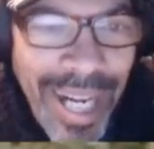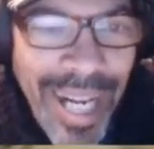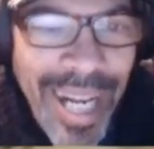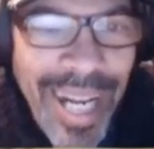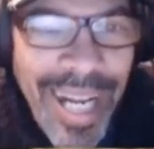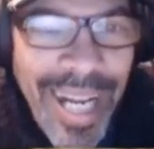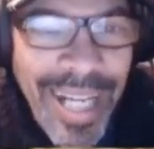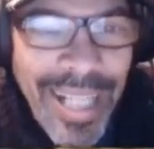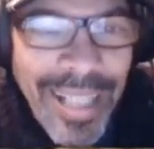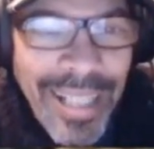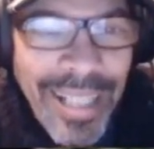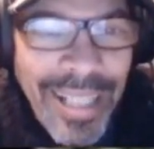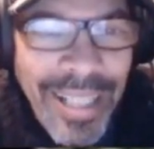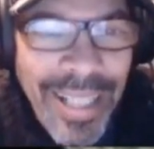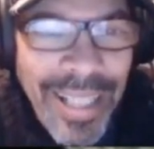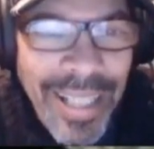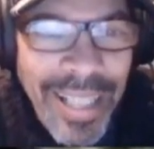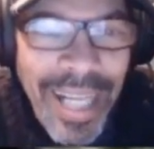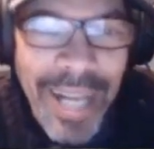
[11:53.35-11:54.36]
is
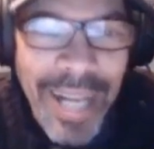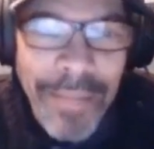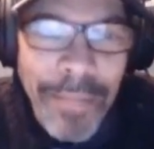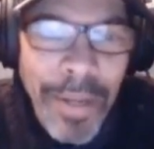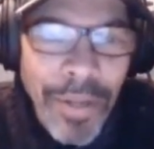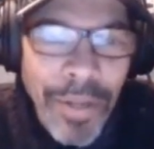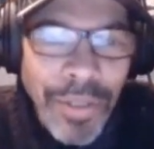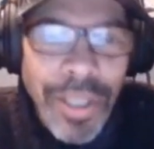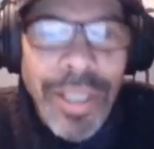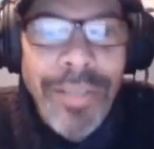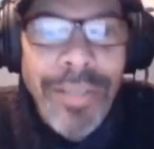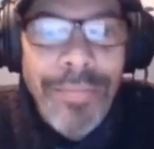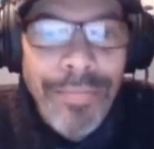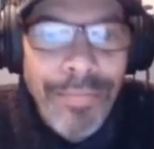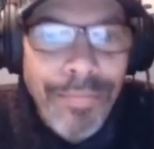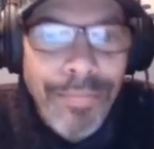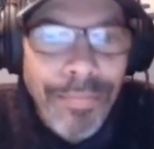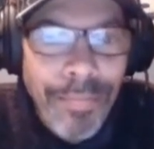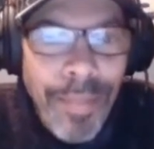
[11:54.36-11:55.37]
team building.
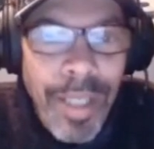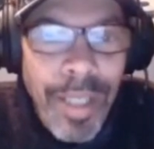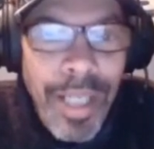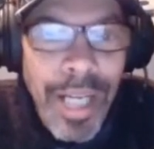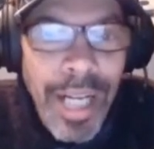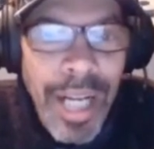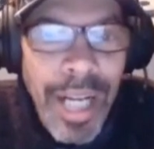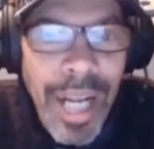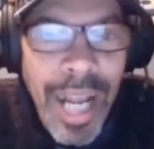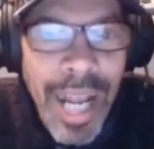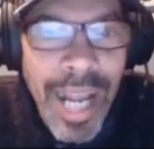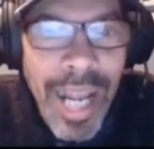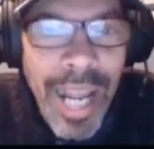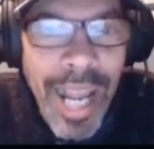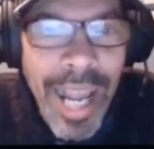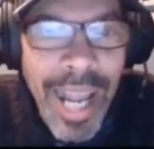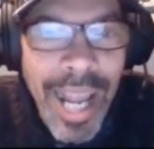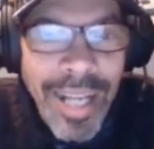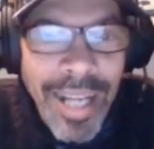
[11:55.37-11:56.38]

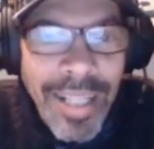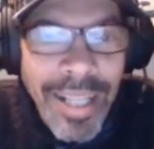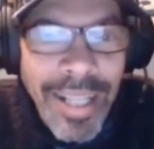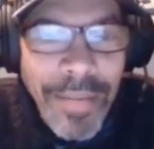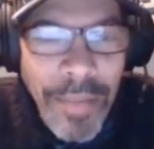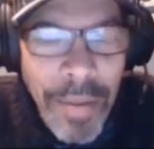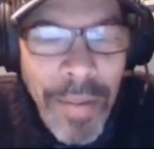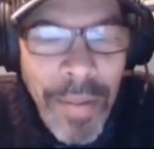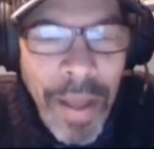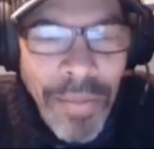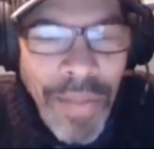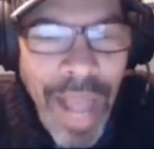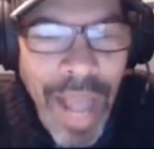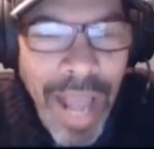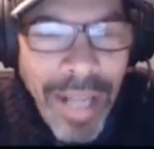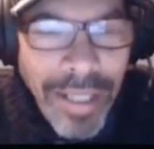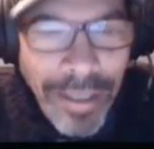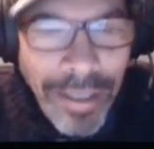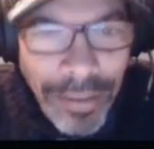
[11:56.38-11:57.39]
And tell me about that.